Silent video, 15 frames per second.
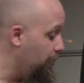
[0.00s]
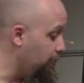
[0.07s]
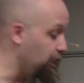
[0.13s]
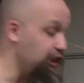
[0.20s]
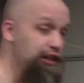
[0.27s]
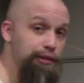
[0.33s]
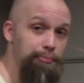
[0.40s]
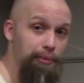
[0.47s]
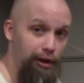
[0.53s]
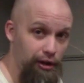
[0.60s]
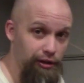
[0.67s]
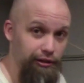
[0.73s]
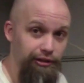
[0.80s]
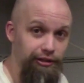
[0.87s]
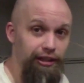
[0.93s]
These
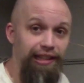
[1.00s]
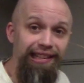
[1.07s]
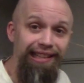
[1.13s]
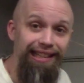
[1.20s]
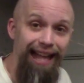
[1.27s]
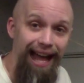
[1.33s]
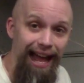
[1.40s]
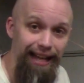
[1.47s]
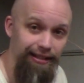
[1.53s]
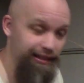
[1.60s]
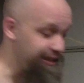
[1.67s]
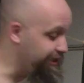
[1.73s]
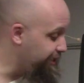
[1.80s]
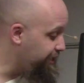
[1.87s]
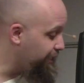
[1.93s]
models last.
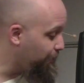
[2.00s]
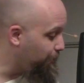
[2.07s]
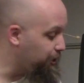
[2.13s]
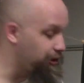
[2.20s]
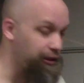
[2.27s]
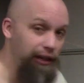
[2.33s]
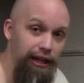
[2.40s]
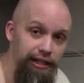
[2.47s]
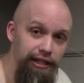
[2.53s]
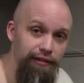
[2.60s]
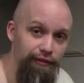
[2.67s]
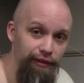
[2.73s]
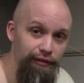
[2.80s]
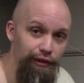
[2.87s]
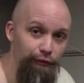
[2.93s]
This is an original
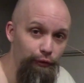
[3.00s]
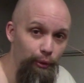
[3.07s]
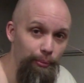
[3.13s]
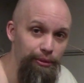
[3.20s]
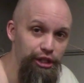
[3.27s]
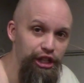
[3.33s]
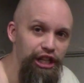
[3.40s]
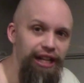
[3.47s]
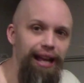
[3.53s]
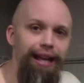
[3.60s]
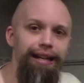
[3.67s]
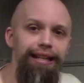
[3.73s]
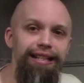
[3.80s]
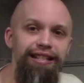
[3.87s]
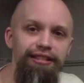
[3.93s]
1954 machine,
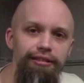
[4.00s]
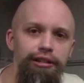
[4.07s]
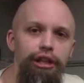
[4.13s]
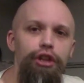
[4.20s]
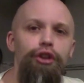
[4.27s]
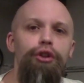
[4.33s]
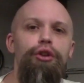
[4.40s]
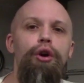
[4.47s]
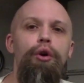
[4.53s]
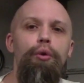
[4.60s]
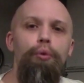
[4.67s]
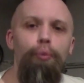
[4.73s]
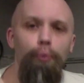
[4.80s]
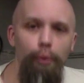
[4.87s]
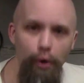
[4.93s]
and it still
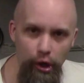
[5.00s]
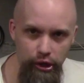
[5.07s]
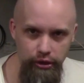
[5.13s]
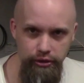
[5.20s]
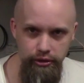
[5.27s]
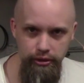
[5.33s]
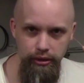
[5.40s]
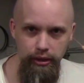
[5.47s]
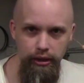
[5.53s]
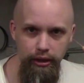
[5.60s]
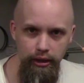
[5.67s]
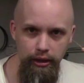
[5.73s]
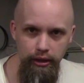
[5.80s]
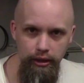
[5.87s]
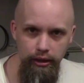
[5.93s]
works.
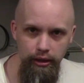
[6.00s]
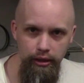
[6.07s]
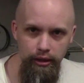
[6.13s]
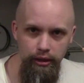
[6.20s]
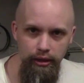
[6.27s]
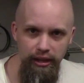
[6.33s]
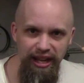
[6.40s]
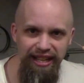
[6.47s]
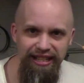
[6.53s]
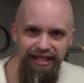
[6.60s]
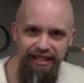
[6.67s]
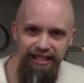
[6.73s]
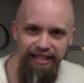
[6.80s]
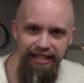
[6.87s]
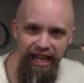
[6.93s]

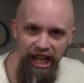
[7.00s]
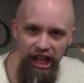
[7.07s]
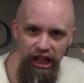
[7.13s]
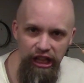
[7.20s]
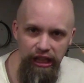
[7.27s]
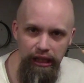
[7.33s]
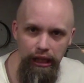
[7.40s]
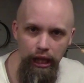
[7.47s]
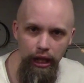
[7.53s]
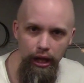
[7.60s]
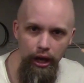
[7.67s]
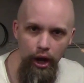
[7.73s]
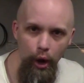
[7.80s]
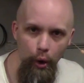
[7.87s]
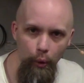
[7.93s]
Still
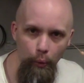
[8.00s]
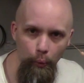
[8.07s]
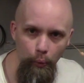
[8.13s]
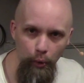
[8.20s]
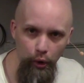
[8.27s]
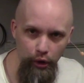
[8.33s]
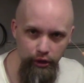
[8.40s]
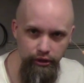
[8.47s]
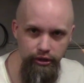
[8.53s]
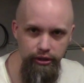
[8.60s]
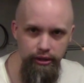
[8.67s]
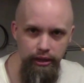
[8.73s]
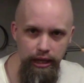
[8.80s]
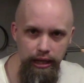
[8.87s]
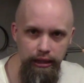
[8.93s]

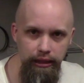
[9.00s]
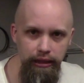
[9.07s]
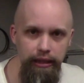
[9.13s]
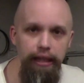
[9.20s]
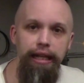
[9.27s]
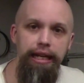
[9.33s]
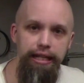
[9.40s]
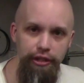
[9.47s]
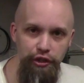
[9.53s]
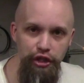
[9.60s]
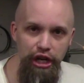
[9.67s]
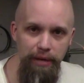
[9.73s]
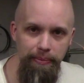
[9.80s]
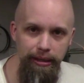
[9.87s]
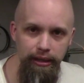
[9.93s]
works, ladies and
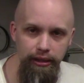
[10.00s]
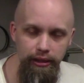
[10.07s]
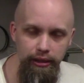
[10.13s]
gentlemen.